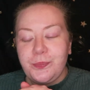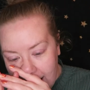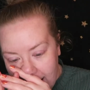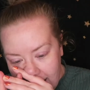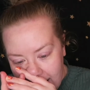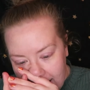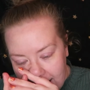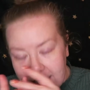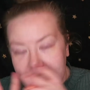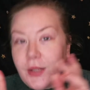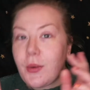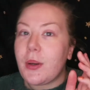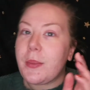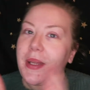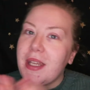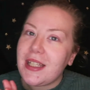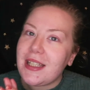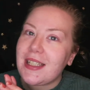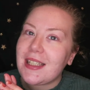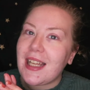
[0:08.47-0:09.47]
Uh, so I'm
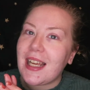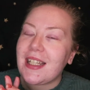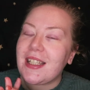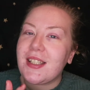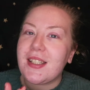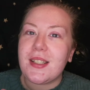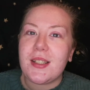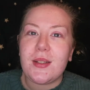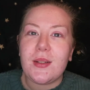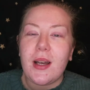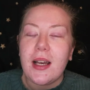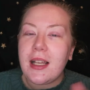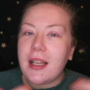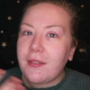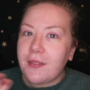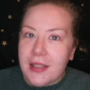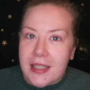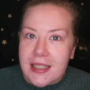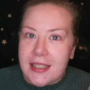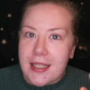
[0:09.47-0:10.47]
here today to do a
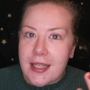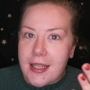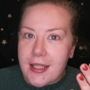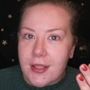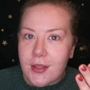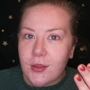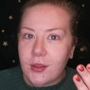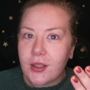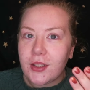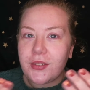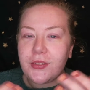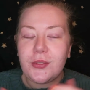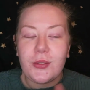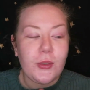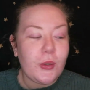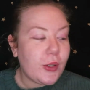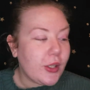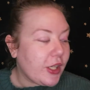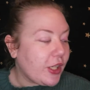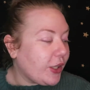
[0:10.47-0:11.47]
lovely seasonal look
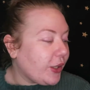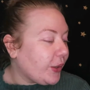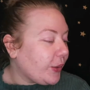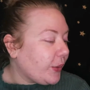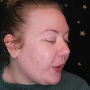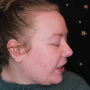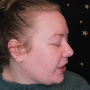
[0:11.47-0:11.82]
for you.